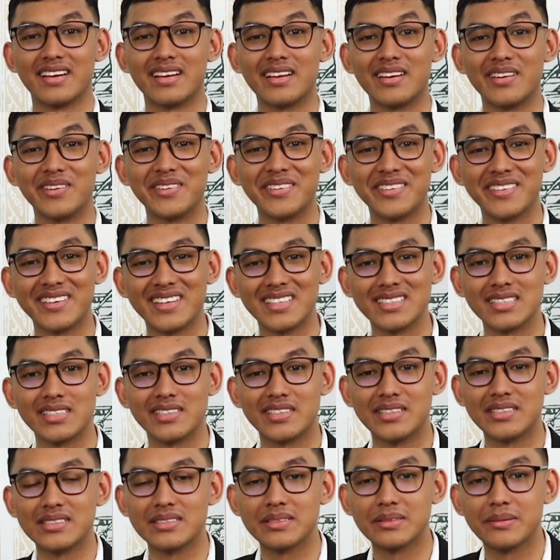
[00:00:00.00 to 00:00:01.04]
Hello,
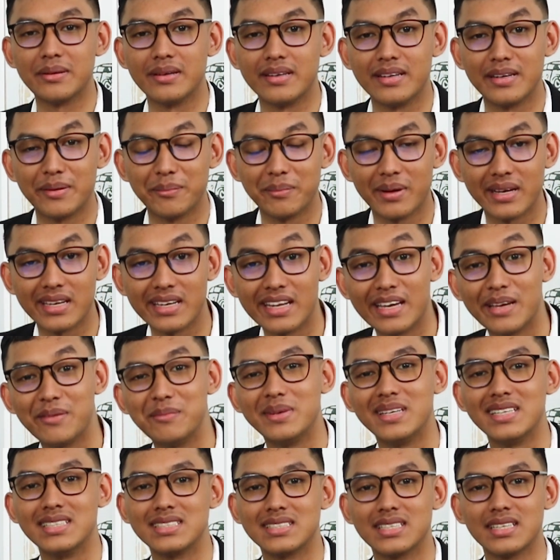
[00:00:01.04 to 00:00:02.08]
listeners. My
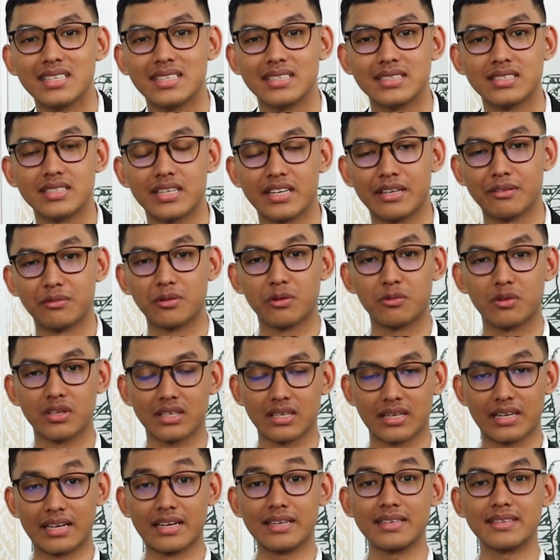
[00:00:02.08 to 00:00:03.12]
name is Saray
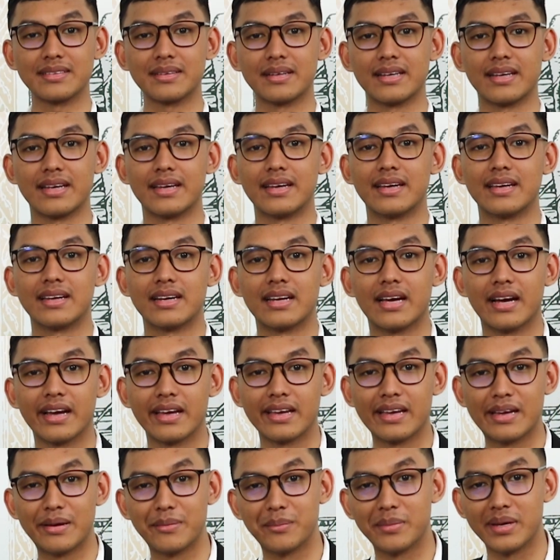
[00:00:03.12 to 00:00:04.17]
Watane, and
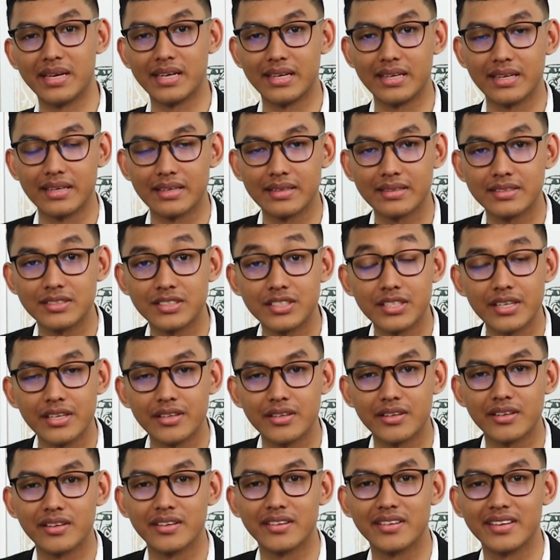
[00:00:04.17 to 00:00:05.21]
I am a
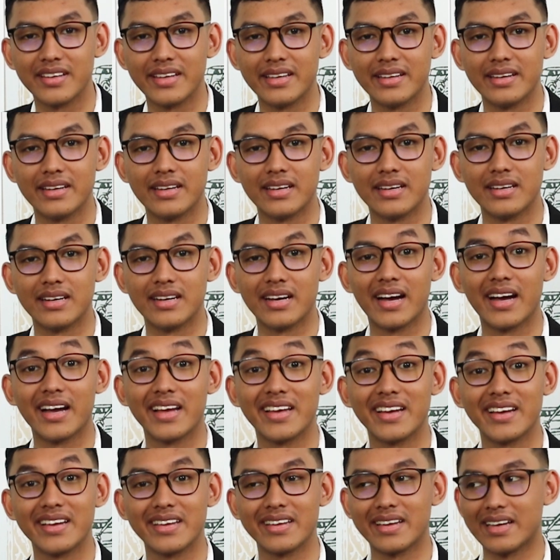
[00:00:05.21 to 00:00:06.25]
senior in
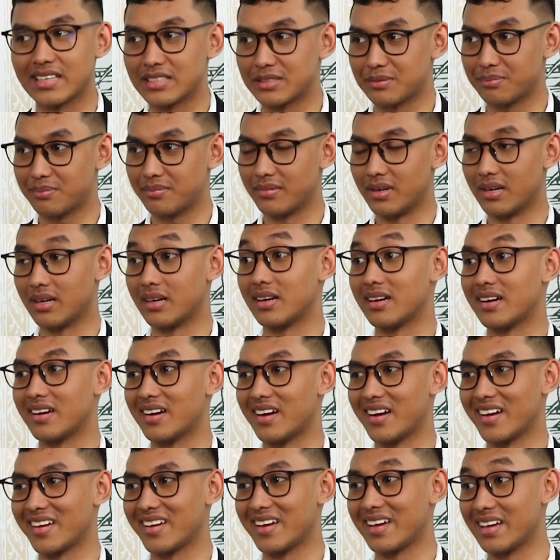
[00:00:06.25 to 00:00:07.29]

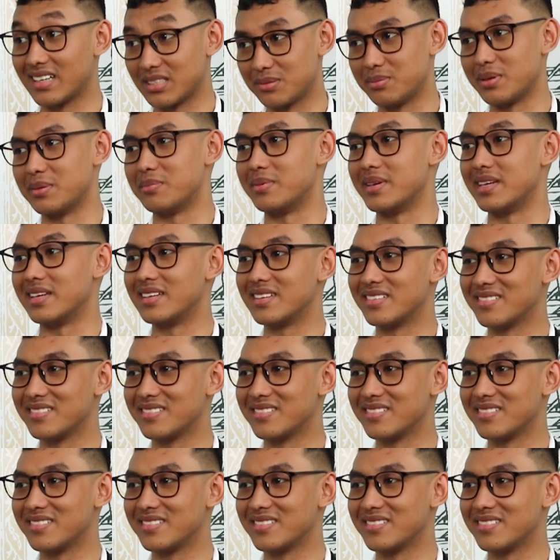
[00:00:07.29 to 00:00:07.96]
IISPP.